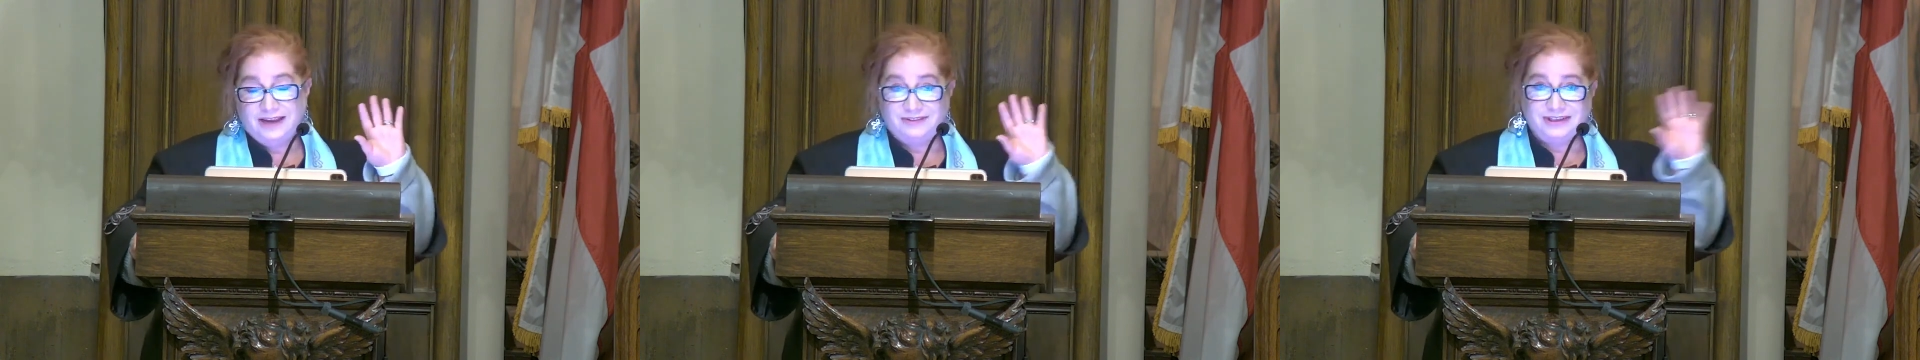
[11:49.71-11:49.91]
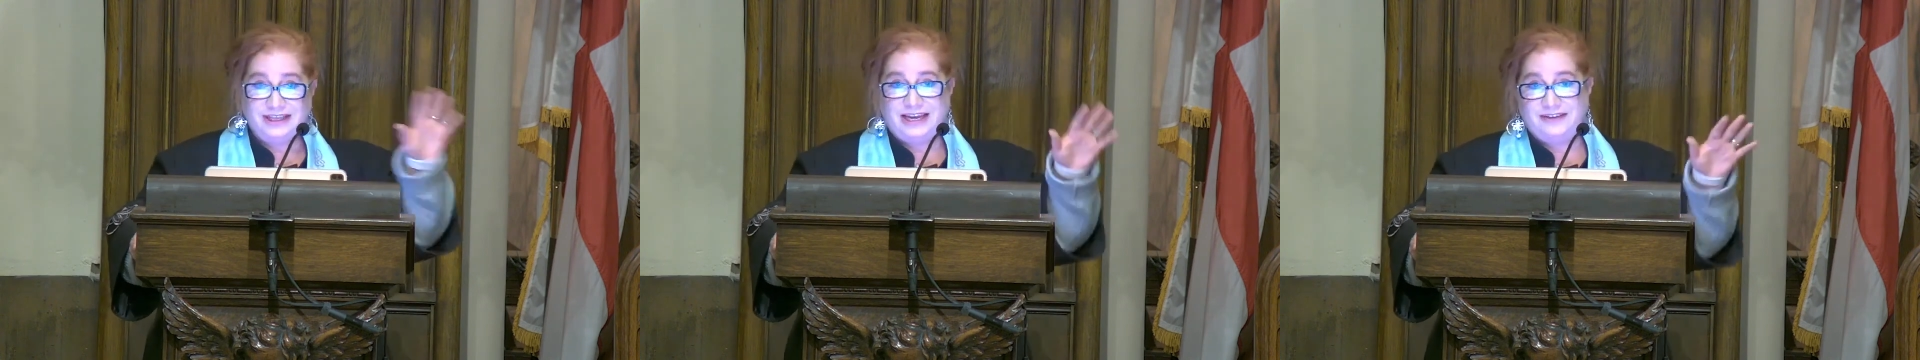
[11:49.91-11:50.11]

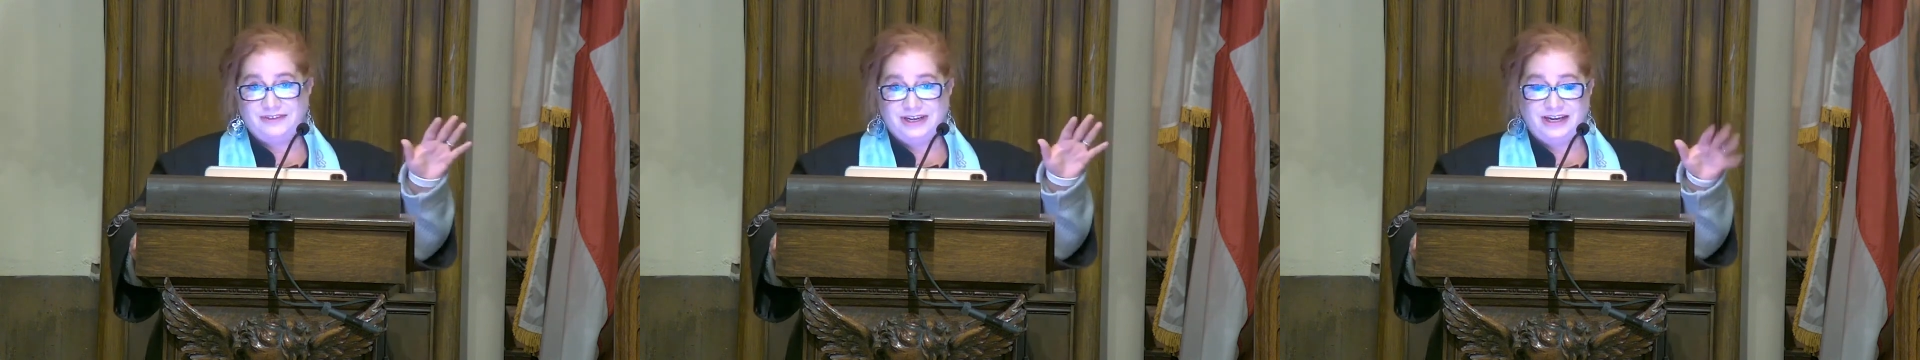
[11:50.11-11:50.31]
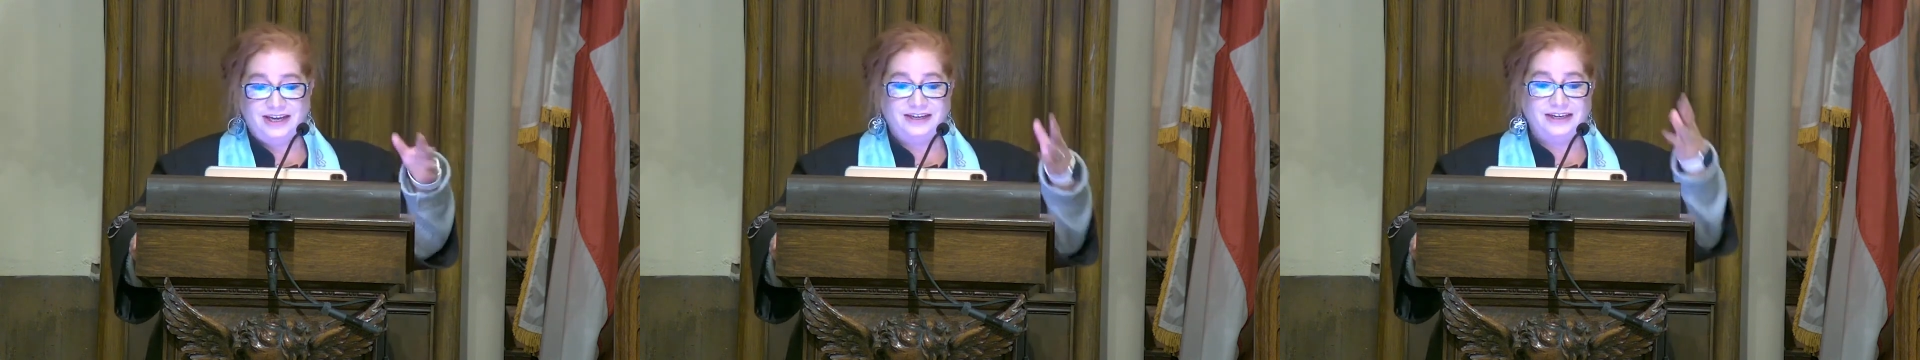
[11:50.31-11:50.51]
I really
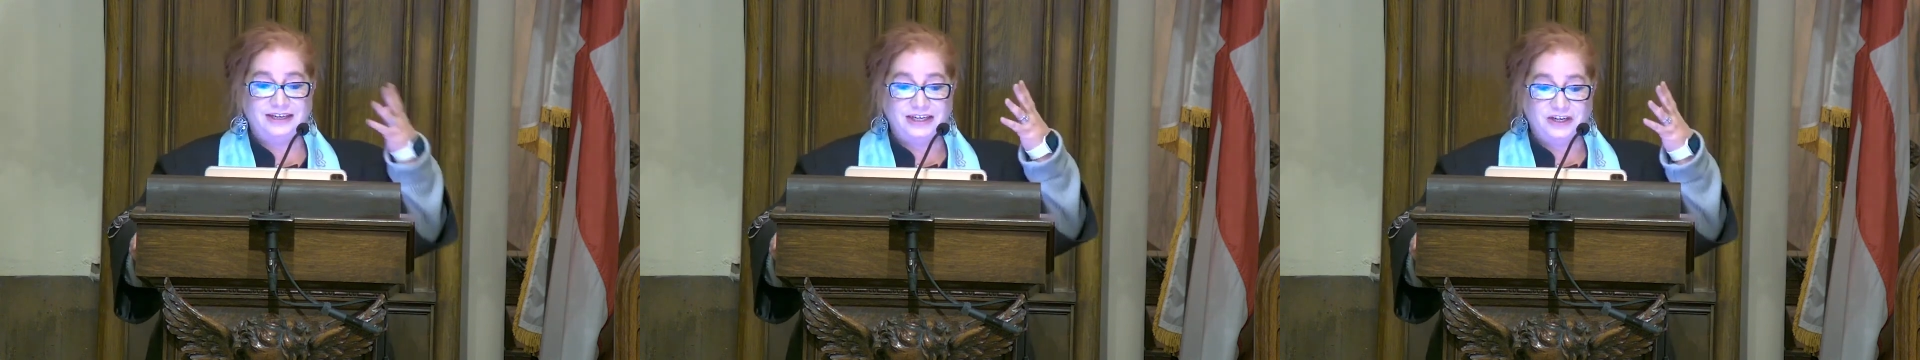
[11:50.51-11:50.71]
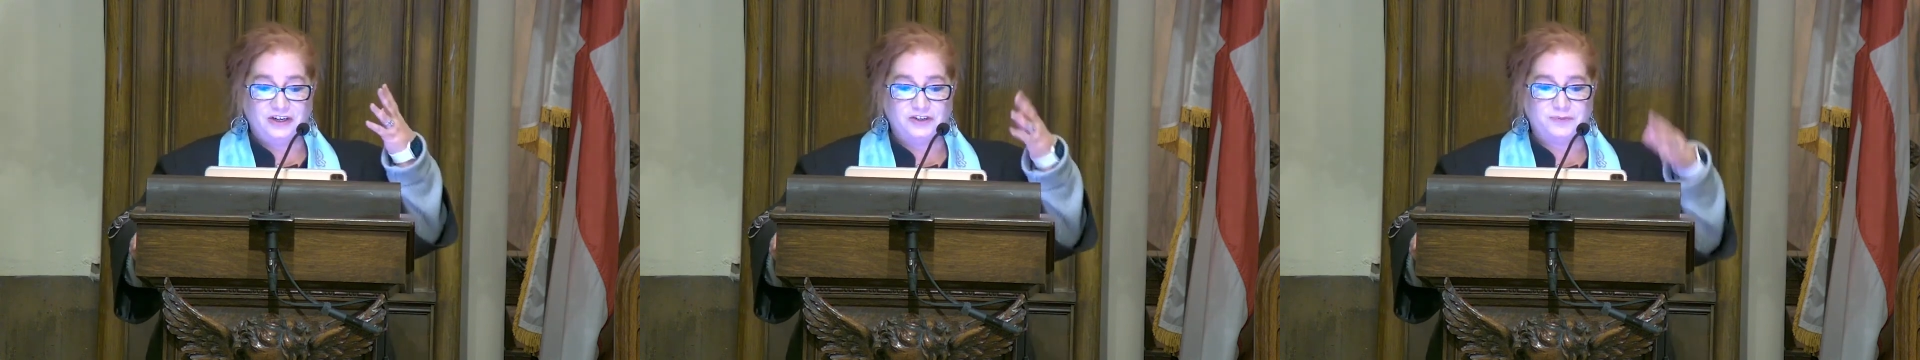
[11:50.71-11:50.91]
haven't gotten
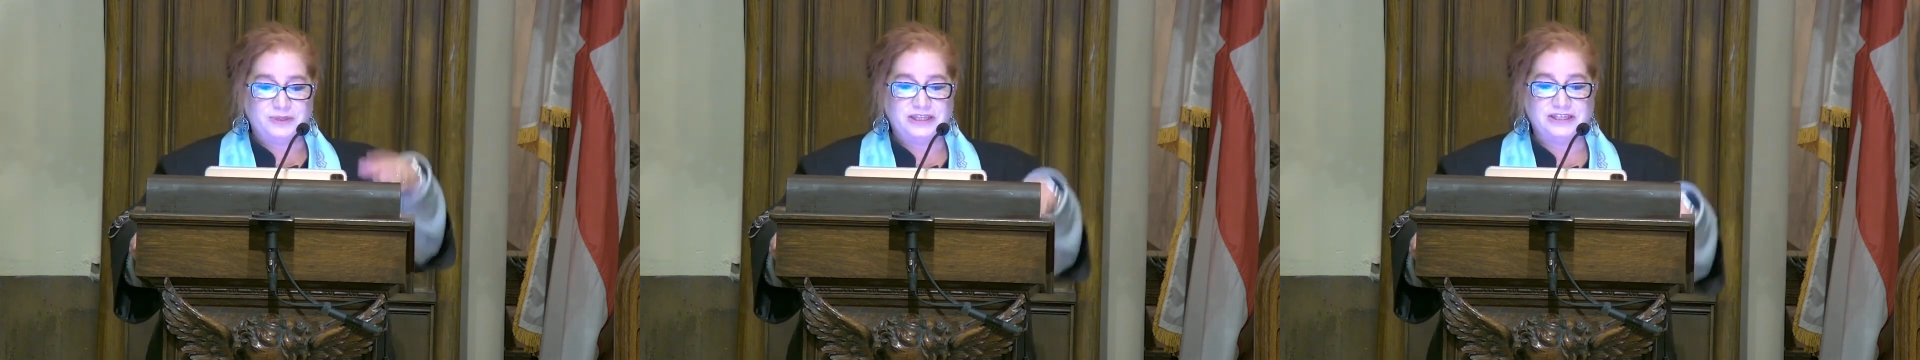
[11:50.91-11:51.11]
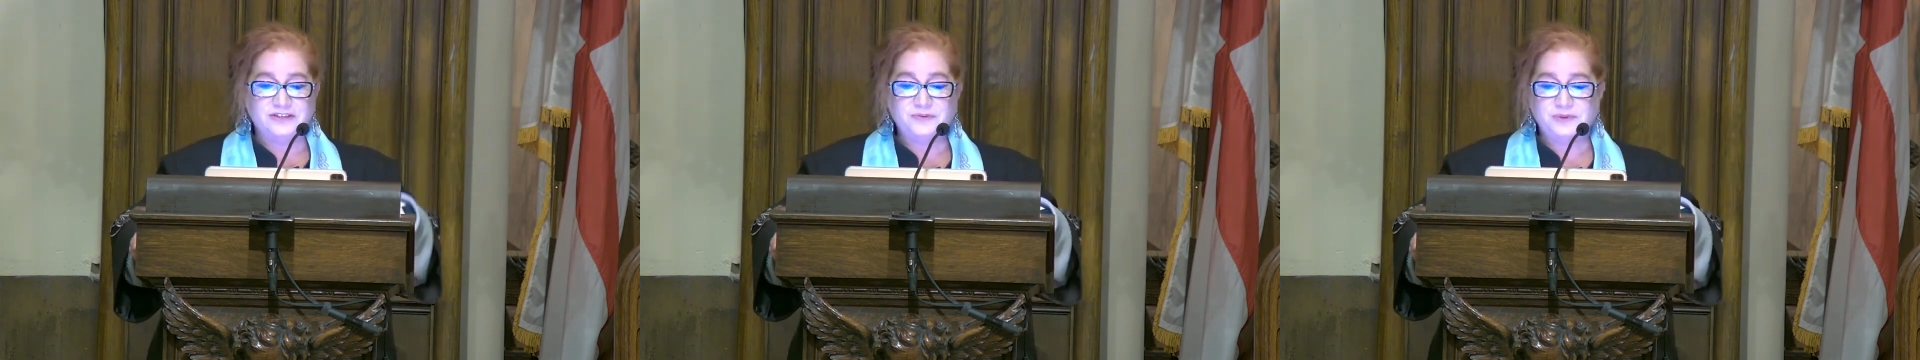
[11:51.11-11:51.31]
in years,
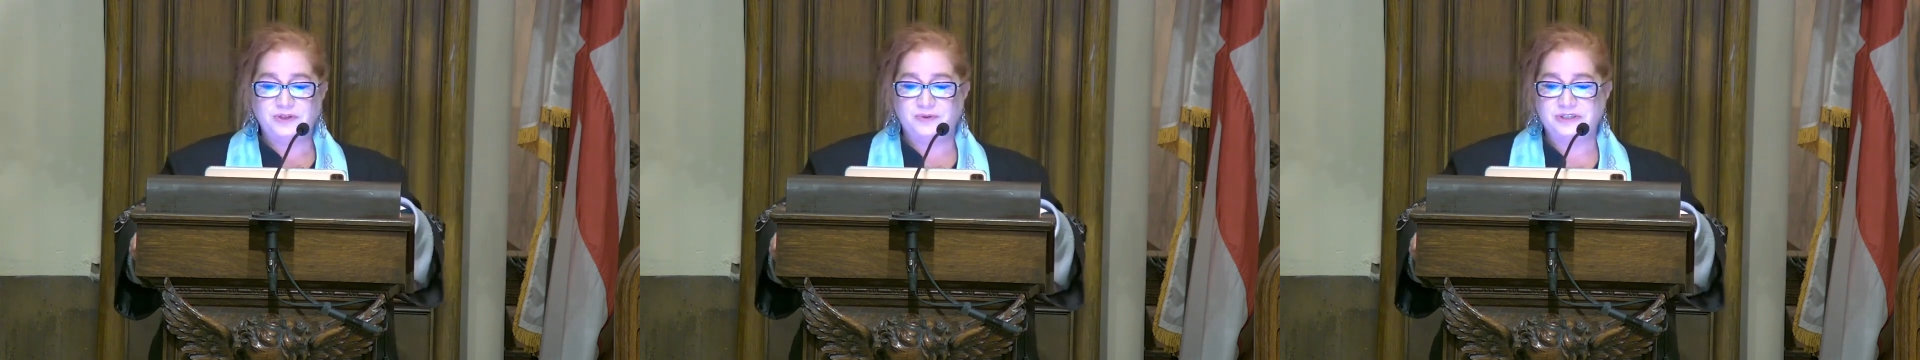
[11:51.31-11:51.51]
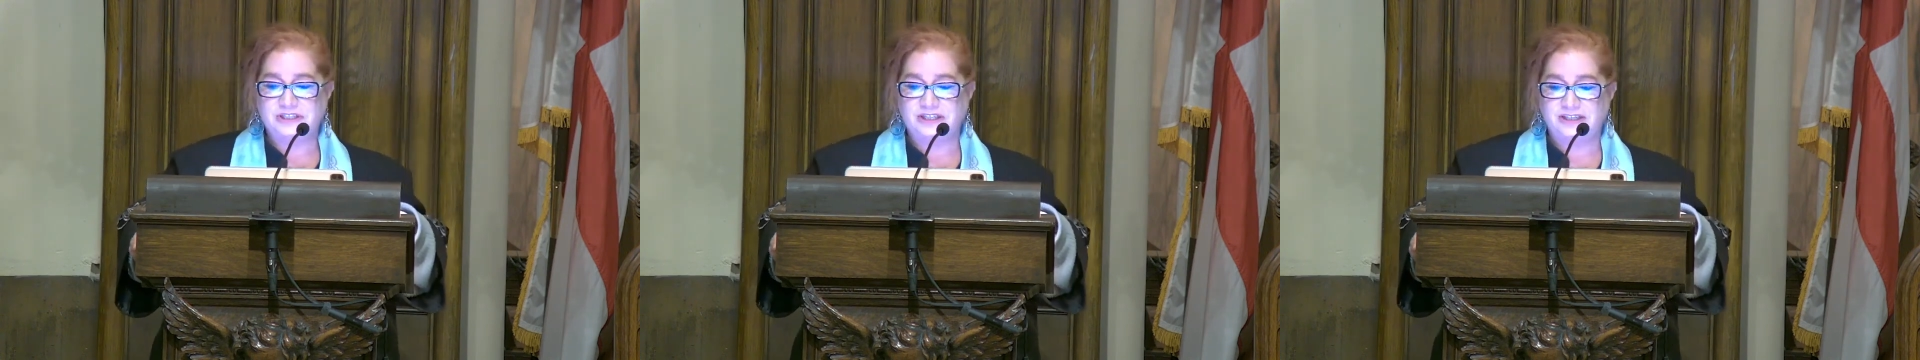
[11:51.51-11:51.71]
but this
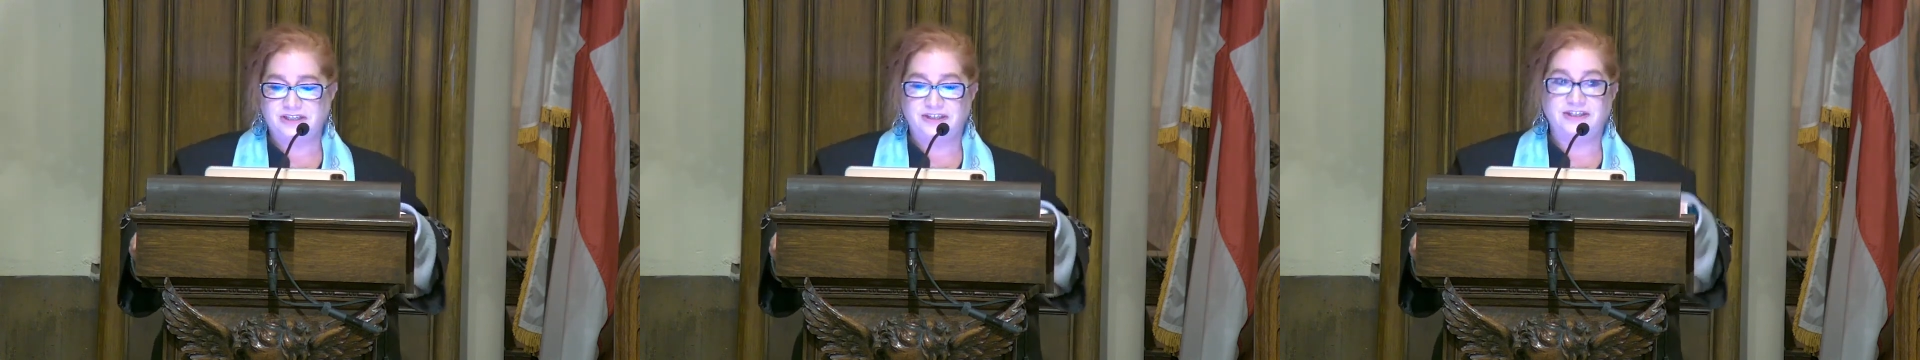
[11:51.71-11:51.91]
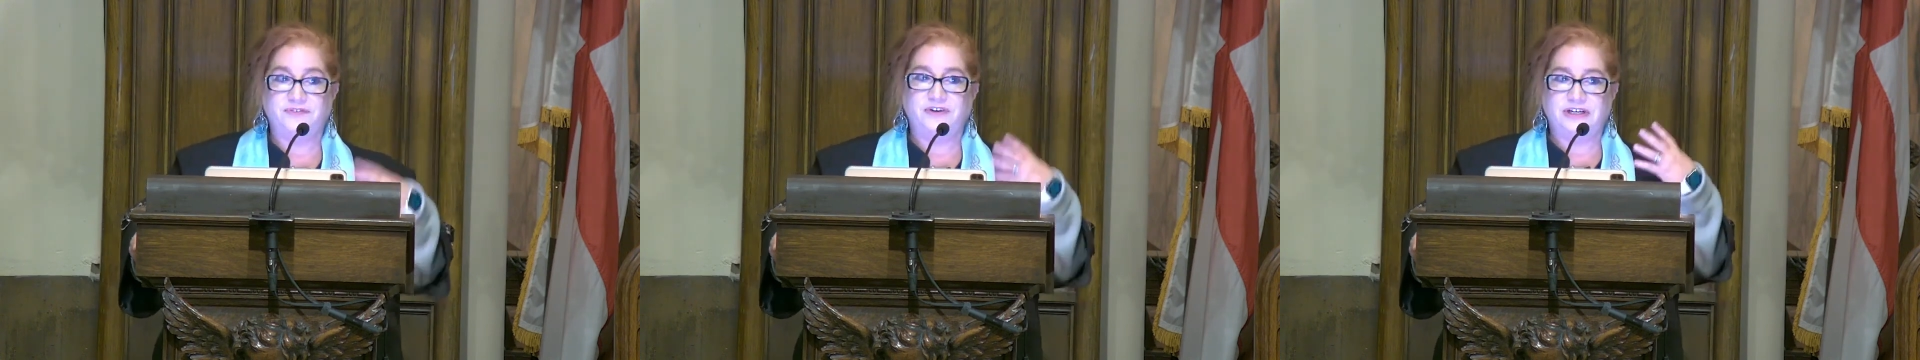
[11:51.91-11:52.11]
week was a
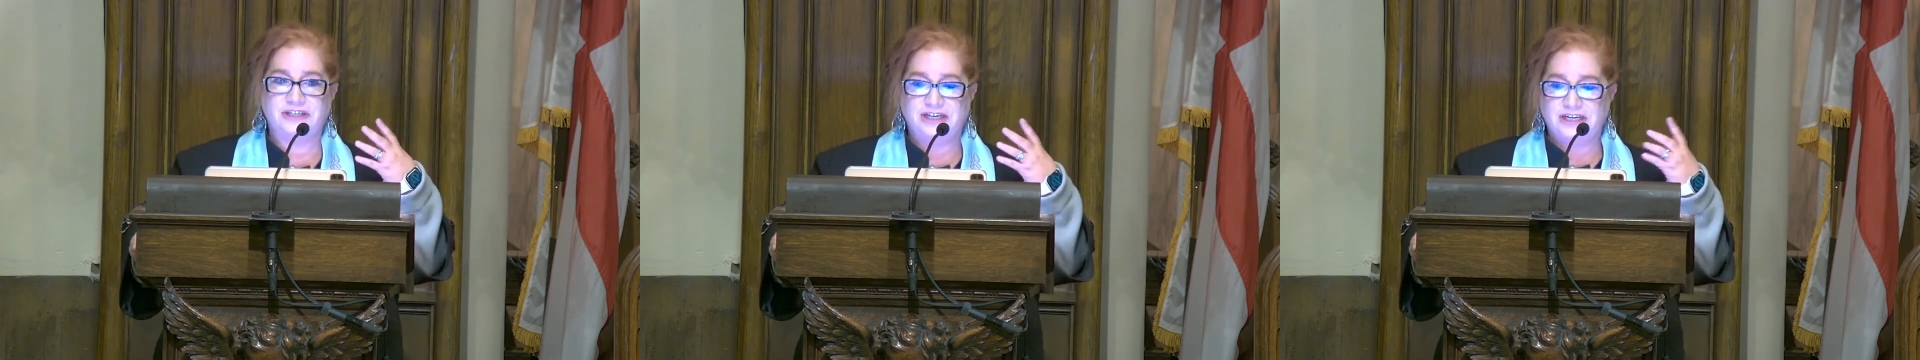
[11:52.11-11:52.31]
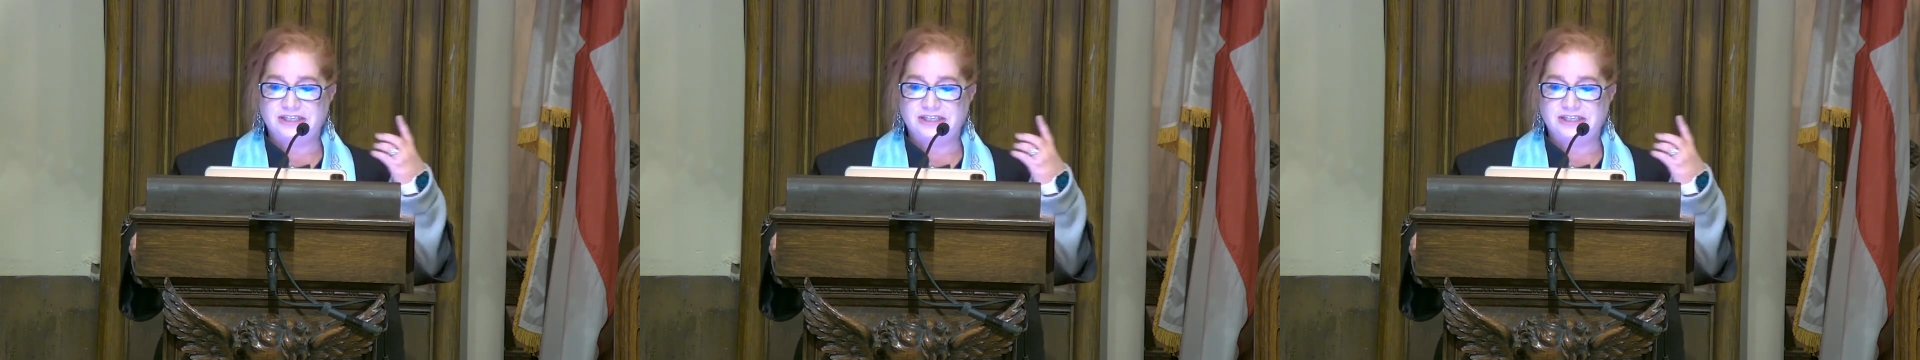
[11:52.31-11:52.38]
little different.